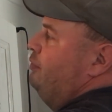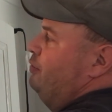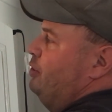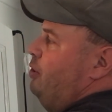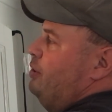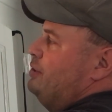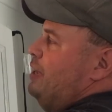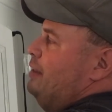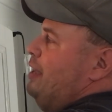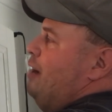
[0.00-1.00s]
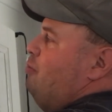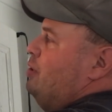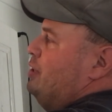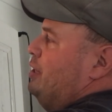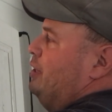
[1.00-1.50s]
You notice that that
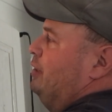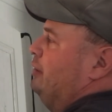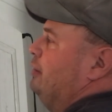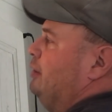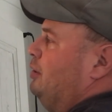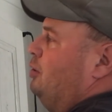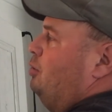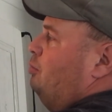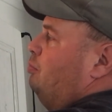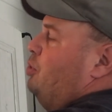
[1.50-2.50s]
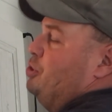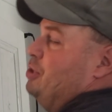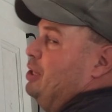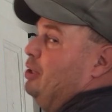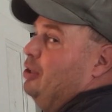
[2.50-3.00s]
one there pushed
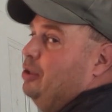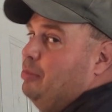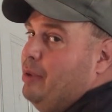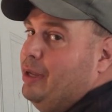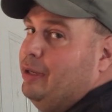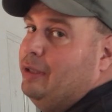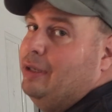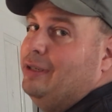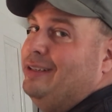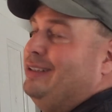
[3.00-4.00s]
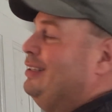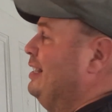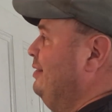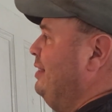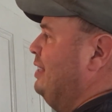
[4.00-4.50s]
in a little bit.
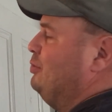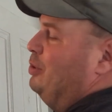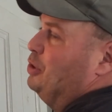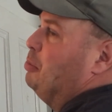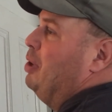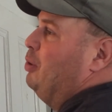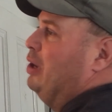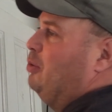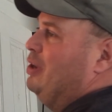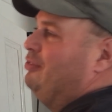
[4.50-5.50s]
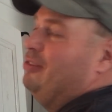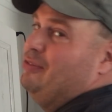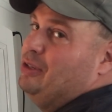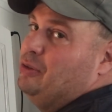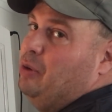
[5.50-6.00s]
That's where you might want to wait
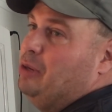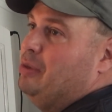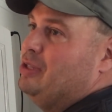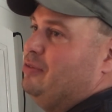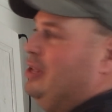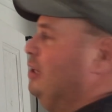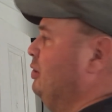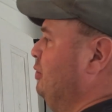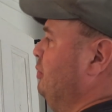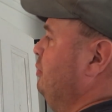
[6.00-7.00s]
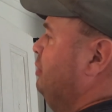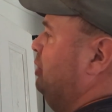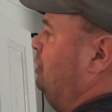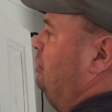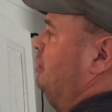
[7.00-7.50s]
15-20 minutes for that glue
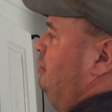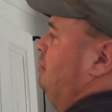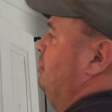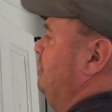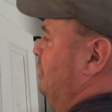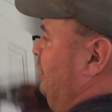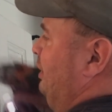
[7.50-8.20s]
to